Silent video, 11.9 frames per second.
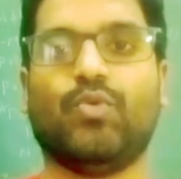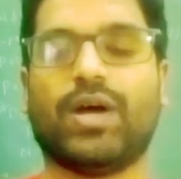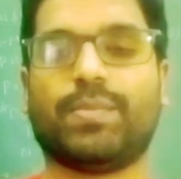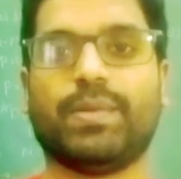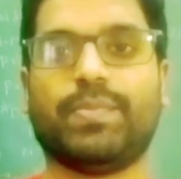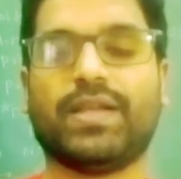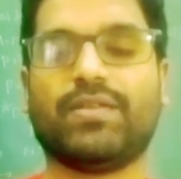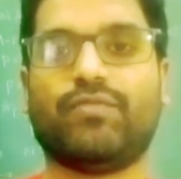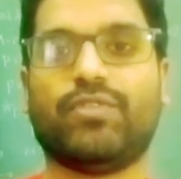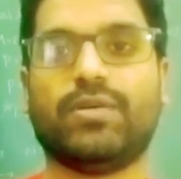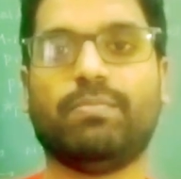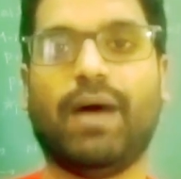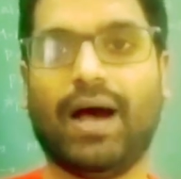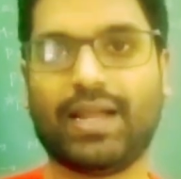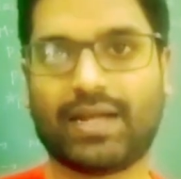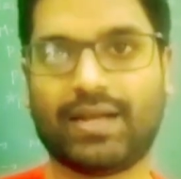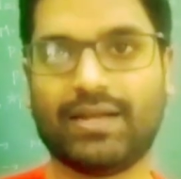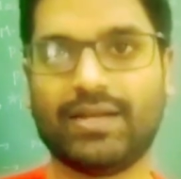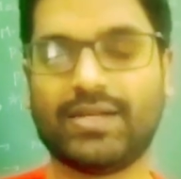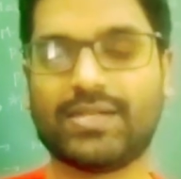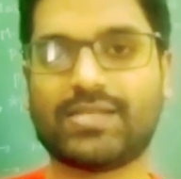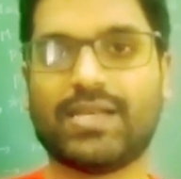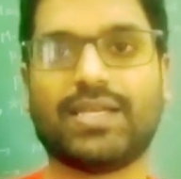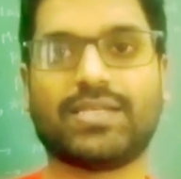who are preparing for BARC,
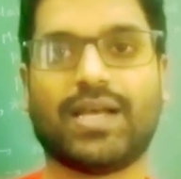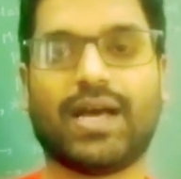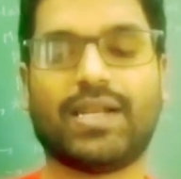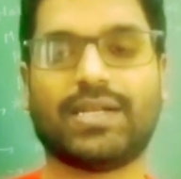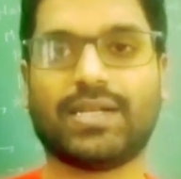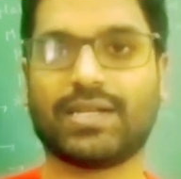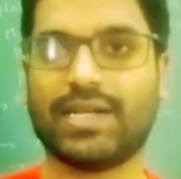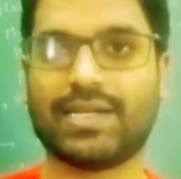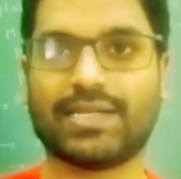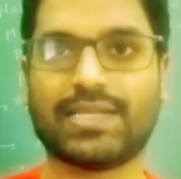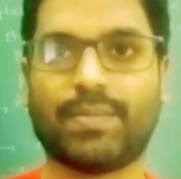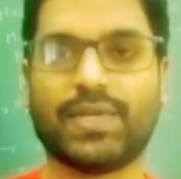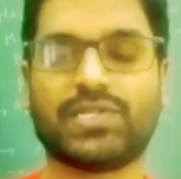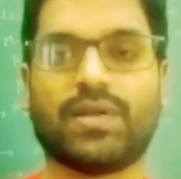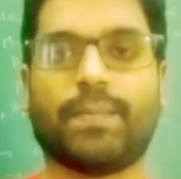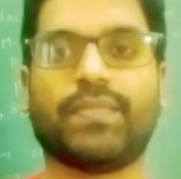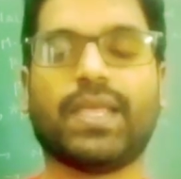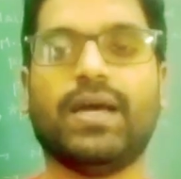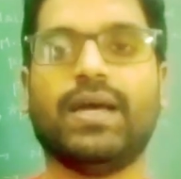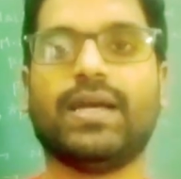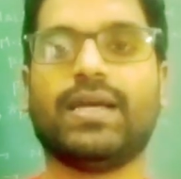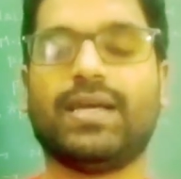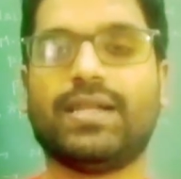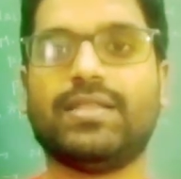CSIR NET and GATE examination.
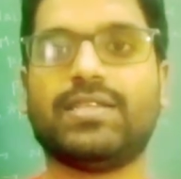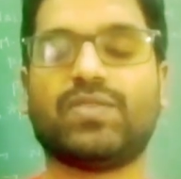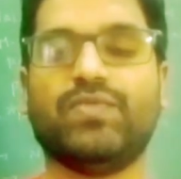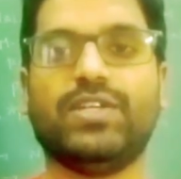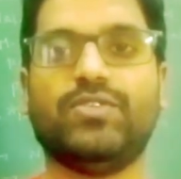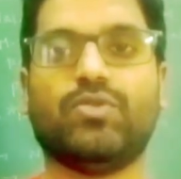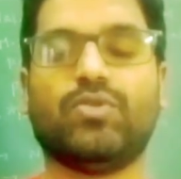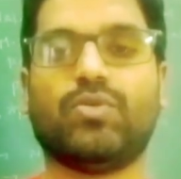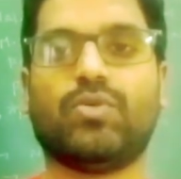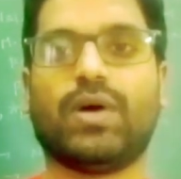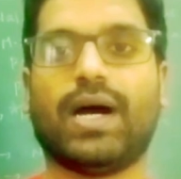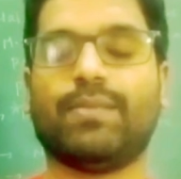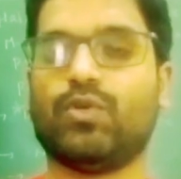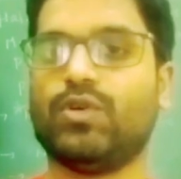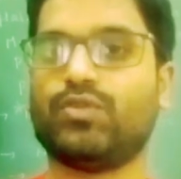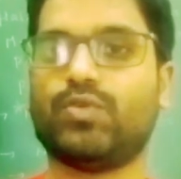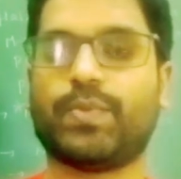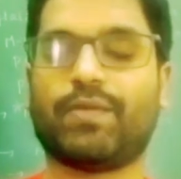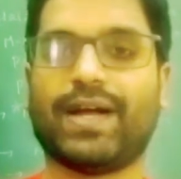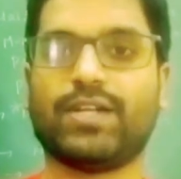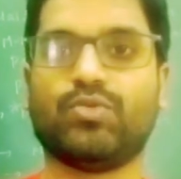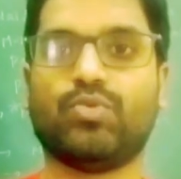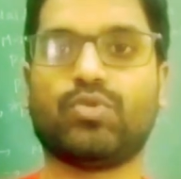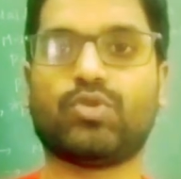Here in this video, I'm going to
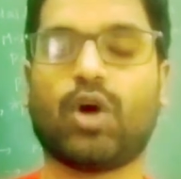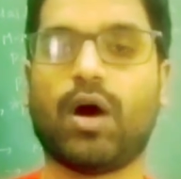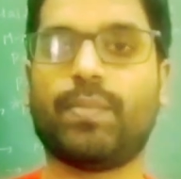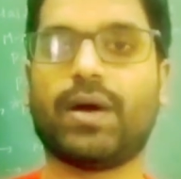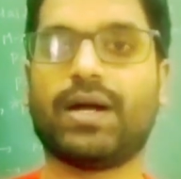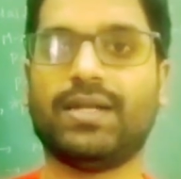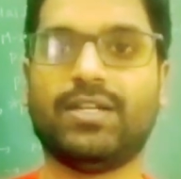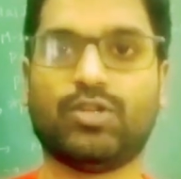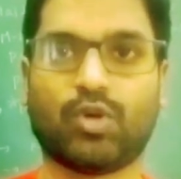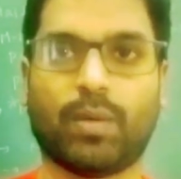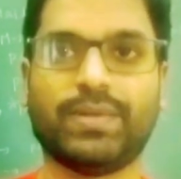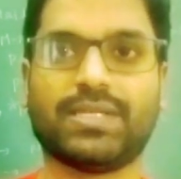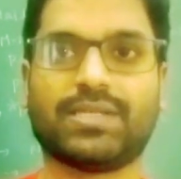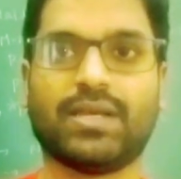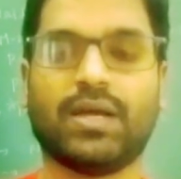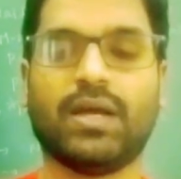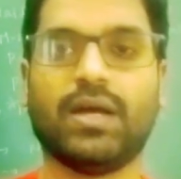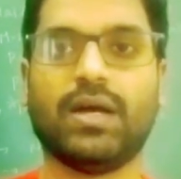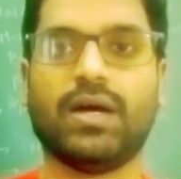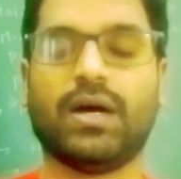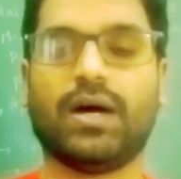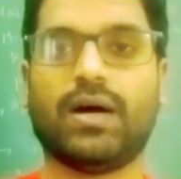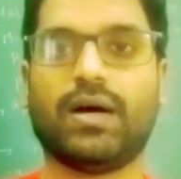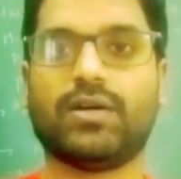provide you top 100 topics.
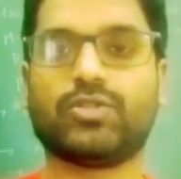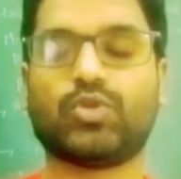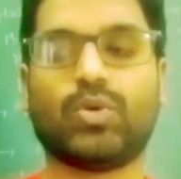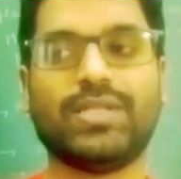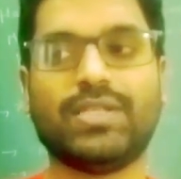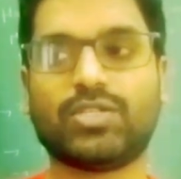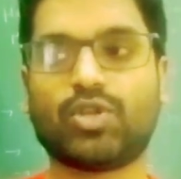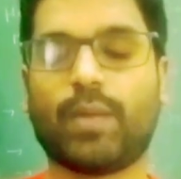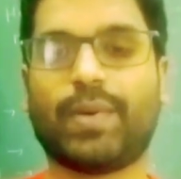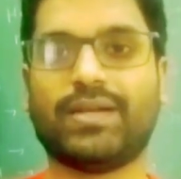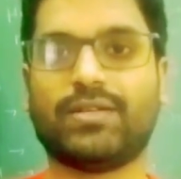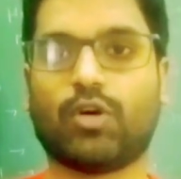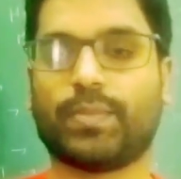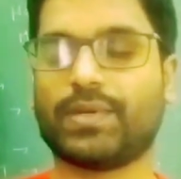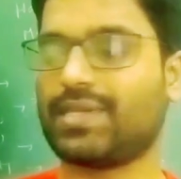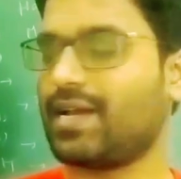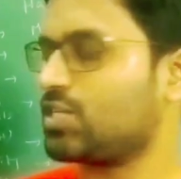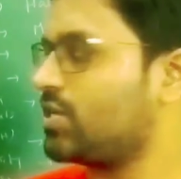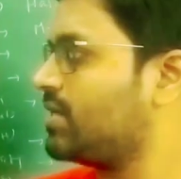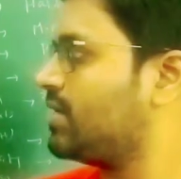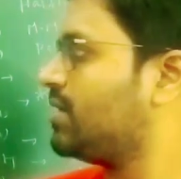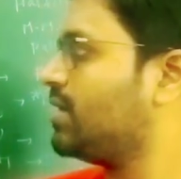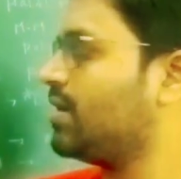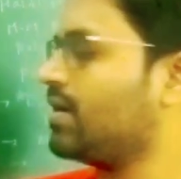So in this top 100 topics,
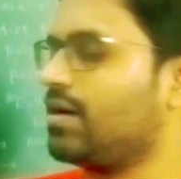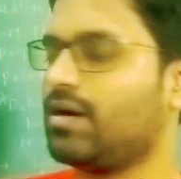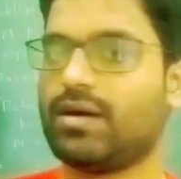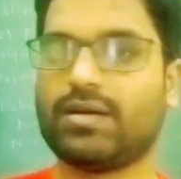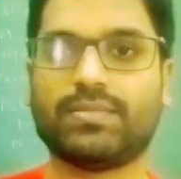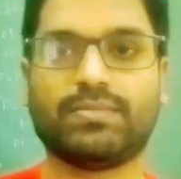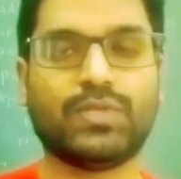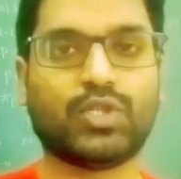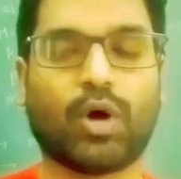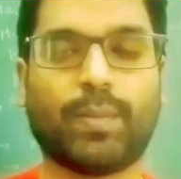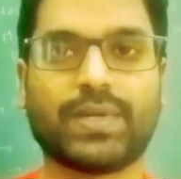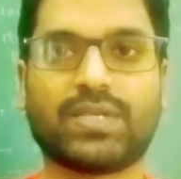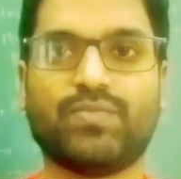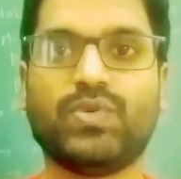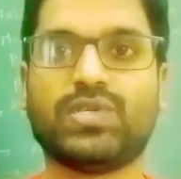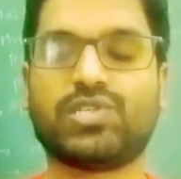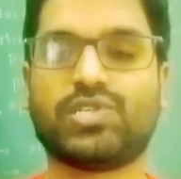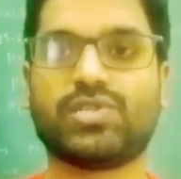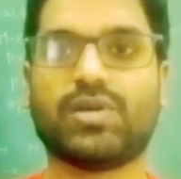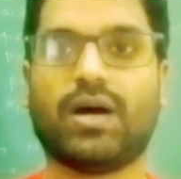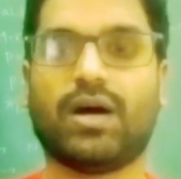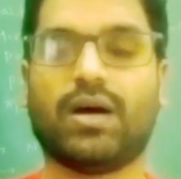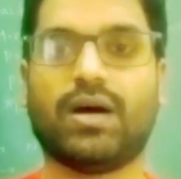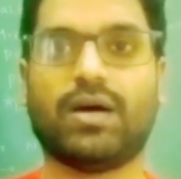actually, the topics which
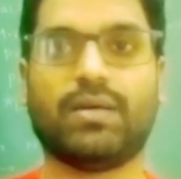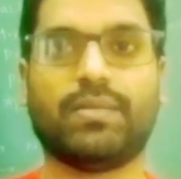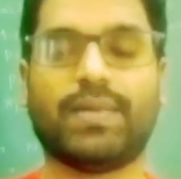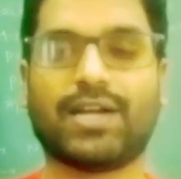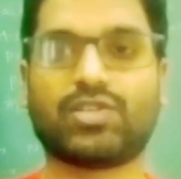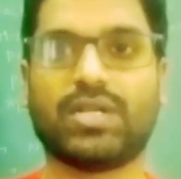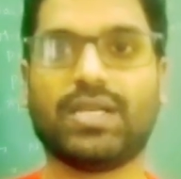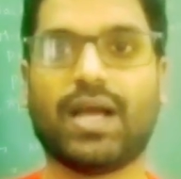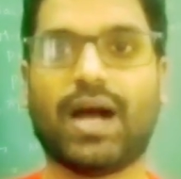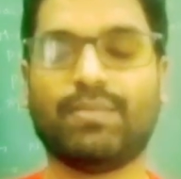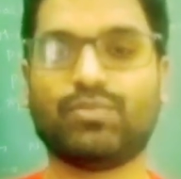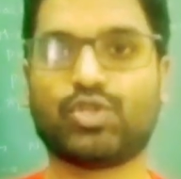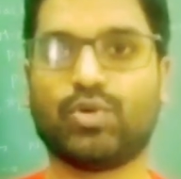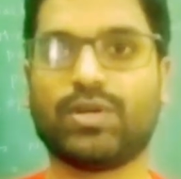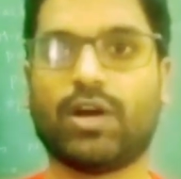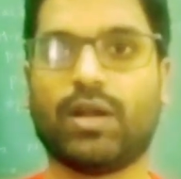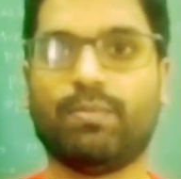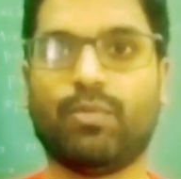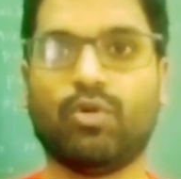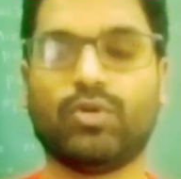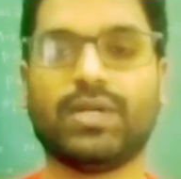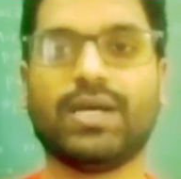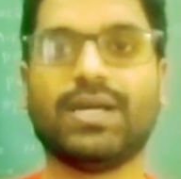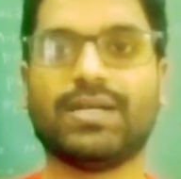actually I'm showing on
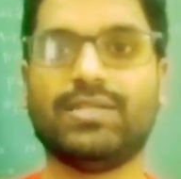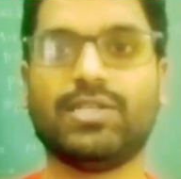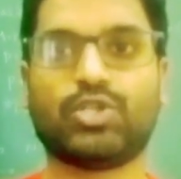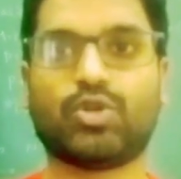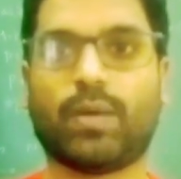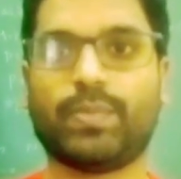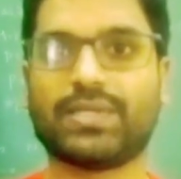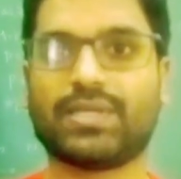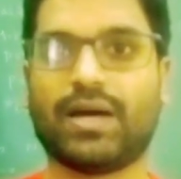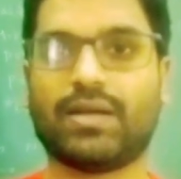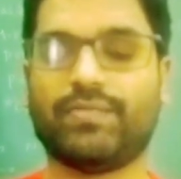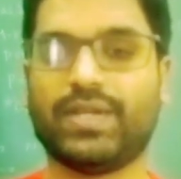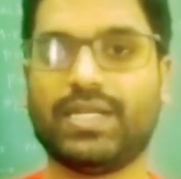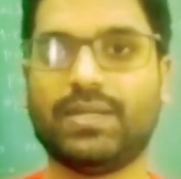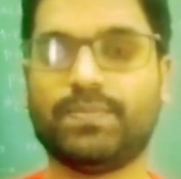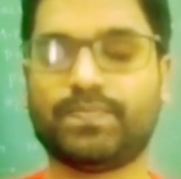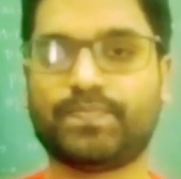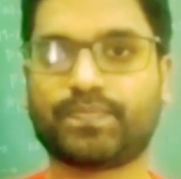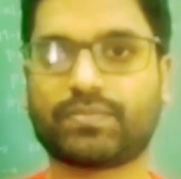board, these topics are very,